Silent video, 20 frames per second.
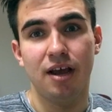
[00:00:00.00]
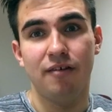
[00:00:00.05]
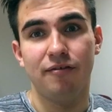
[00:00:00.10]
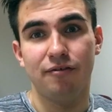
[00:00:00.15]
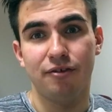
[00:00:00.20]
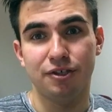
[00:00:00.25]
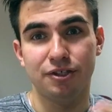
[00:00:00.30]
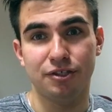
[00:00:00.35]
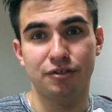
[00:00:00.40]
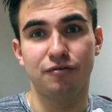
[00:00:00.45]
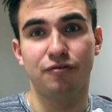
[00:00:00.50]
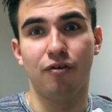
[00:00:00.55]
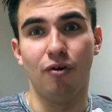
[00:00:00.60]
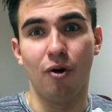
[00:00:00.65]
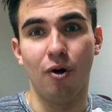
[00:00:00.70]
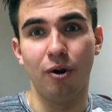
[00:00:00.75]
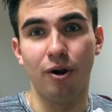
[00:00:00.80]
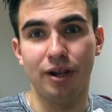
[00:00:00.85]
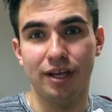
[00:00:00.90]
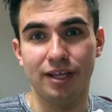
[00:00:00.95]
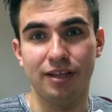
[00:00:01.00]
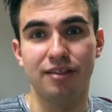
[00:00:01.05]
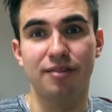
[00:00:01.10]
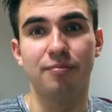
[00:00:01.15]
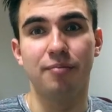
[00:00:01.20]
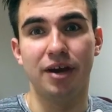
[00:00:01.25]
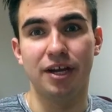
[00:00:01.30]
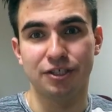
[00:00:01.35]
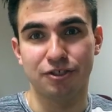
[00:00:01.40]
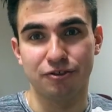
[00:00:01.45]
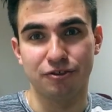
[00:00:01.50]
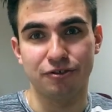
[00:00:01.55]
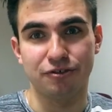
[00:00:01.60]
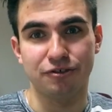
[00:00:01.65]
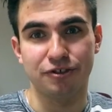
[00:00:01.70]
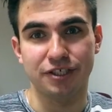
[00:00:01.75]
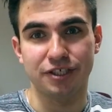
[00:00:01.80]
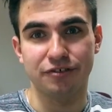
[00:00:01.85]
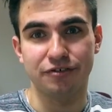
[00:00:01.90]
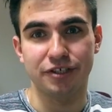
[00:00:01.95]
First of all, it's bachelor
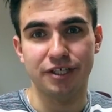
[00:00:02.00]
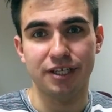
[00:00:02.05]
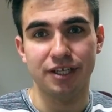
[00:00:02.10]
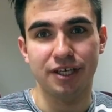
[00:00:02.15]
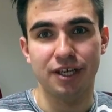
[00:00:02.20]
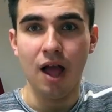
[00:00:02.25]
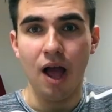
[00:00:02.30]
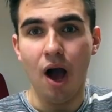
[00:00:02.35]
degree.